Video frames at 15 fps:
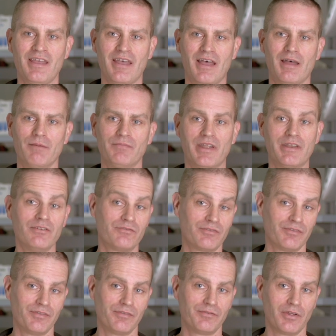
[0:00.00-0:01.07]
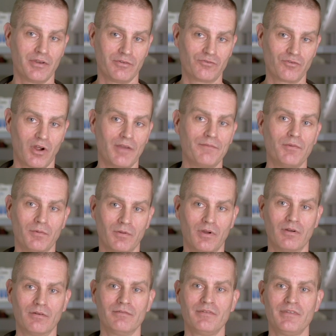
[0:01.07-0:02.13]
that interest is going to drive you
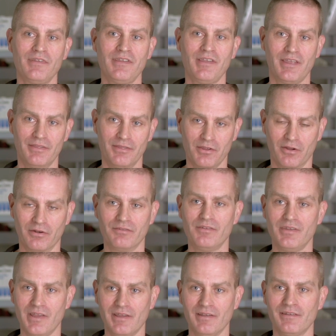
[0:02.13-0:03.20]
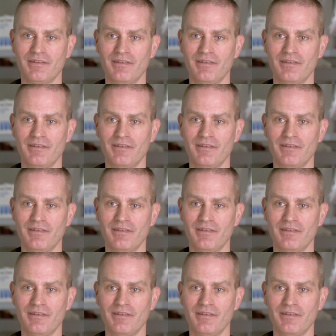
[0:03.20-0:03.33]
along in the honours year.